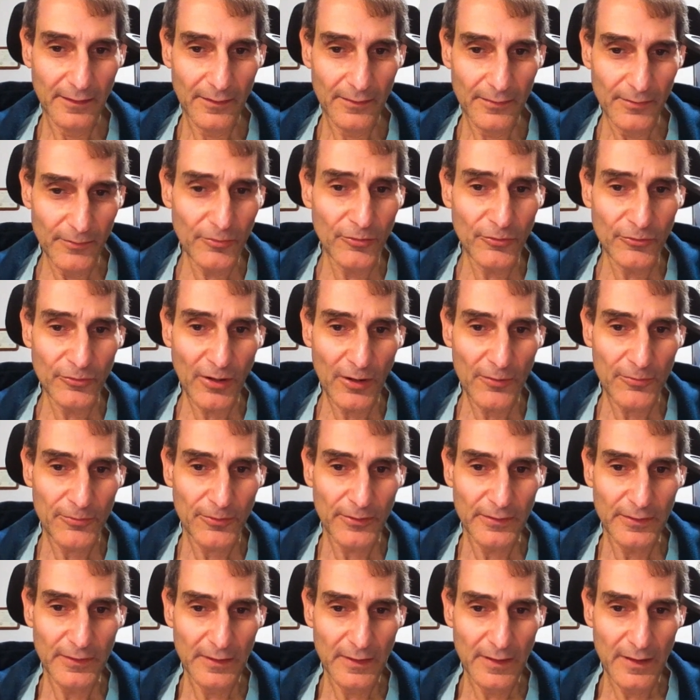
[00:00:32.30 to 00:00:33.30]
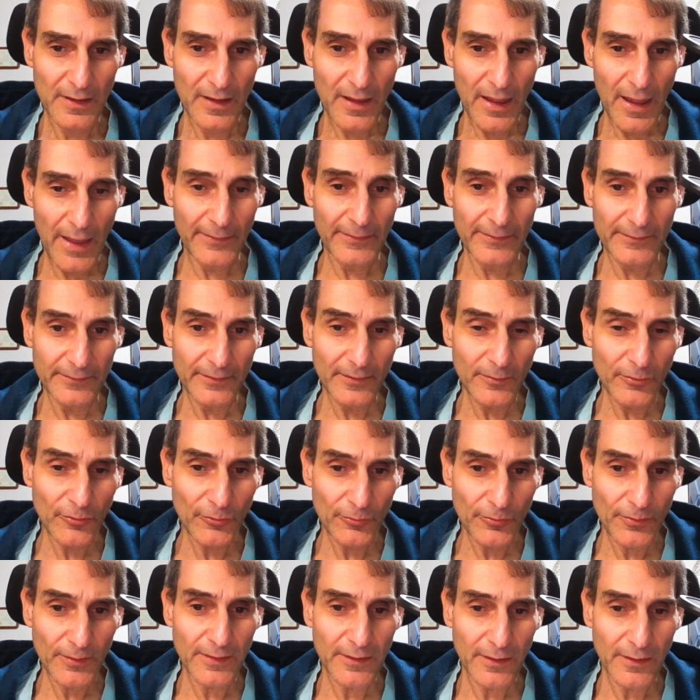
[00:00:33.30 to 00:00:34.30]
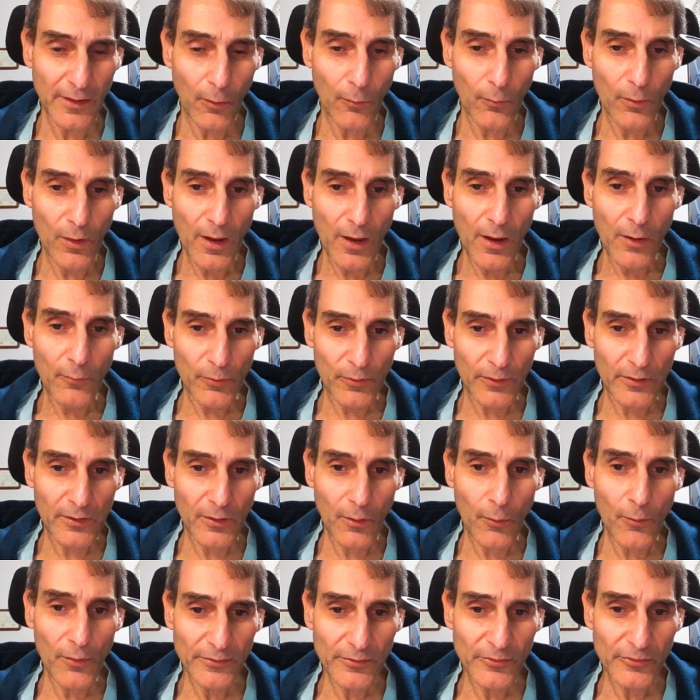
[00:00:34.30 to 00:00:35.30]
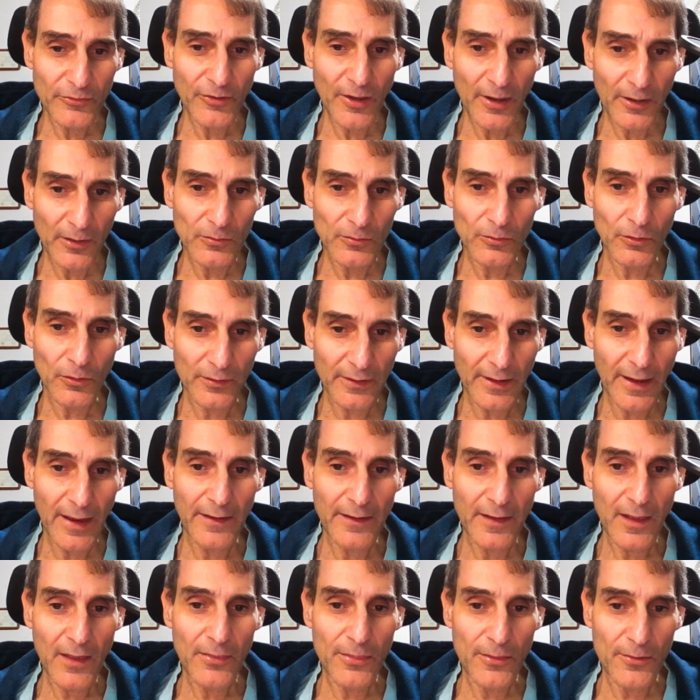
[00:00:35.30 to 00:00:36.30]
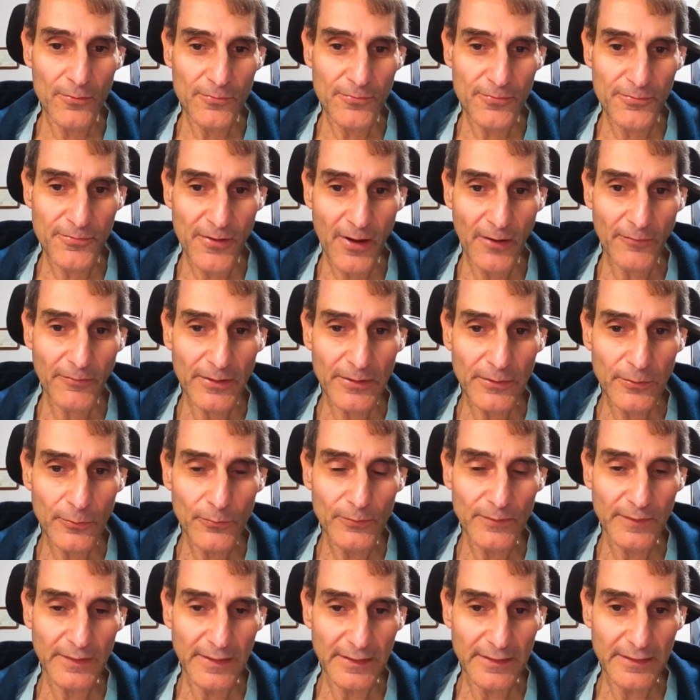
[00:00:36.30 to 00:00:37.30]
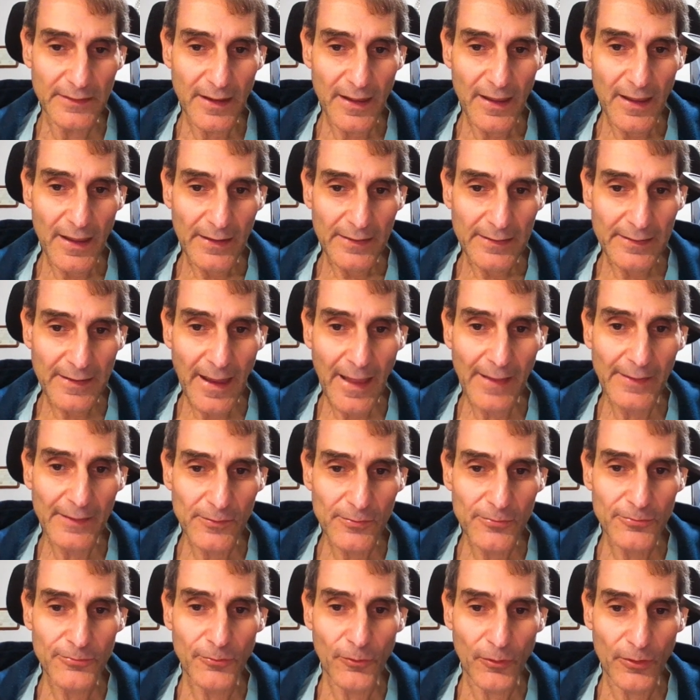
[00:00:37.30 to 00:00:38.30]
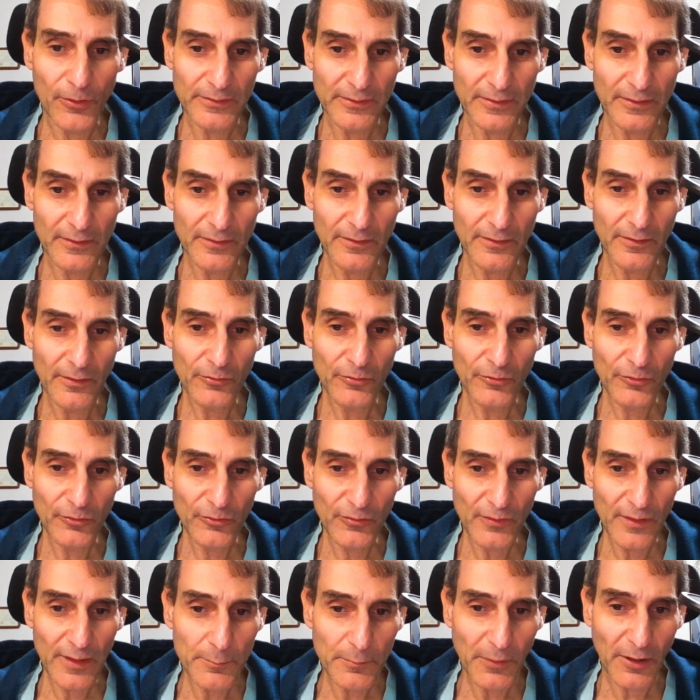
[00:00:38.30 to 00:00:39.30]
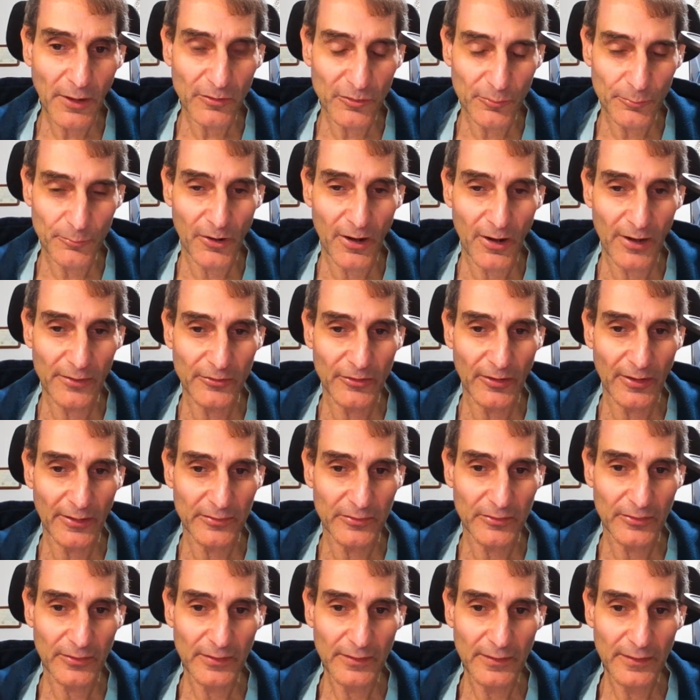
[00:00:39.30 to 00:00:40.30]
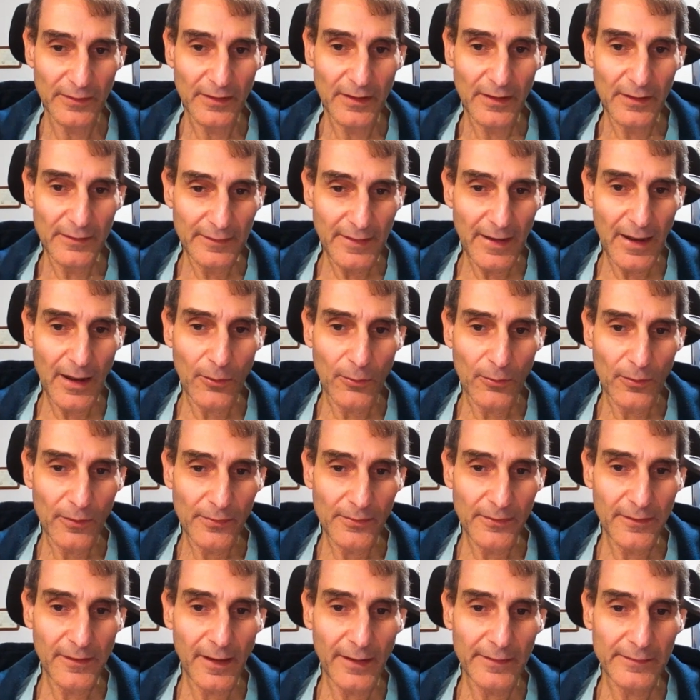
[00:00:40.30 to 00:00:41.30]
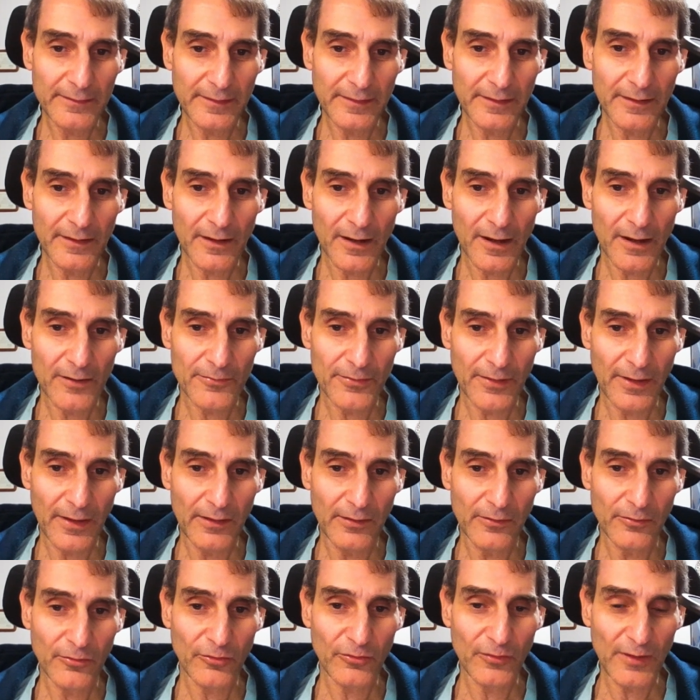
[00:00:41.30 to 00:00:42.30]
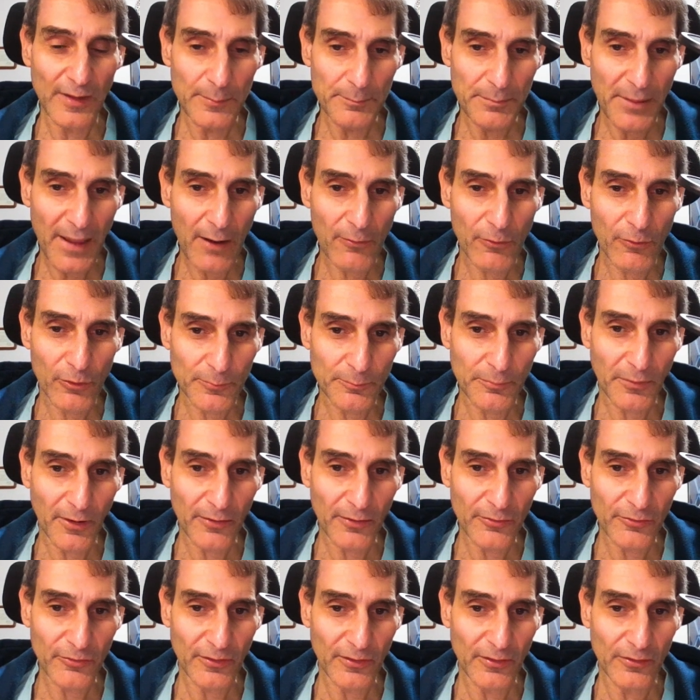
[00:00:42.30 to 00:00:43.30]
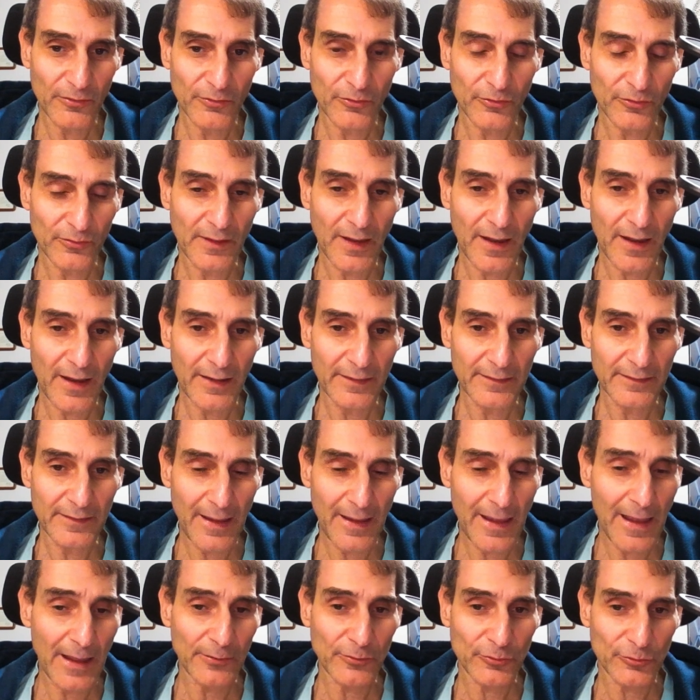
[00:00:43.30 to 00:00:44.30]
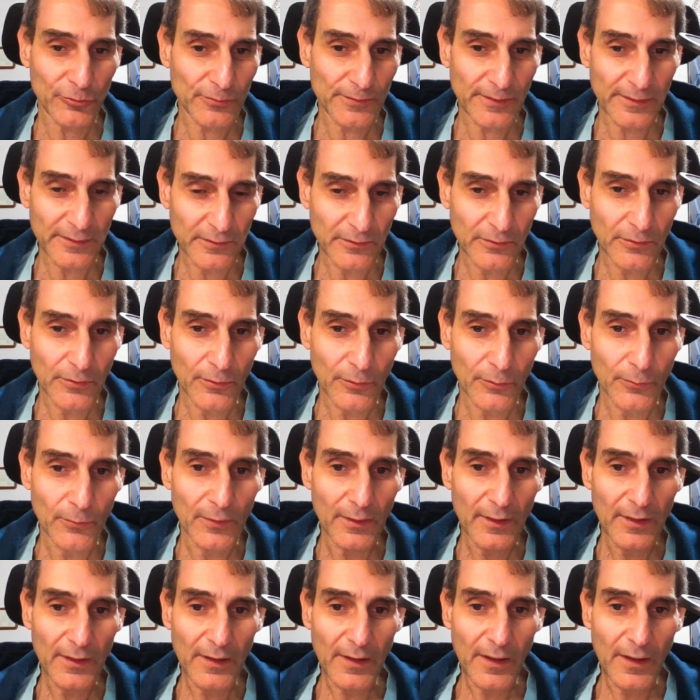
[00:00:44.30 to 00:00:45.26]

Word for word: this is Jeffrey, and in this video, we're going to take a look at the very unique California Steam Bus Project. Now, the idea of a steam-powered bus is not actually new.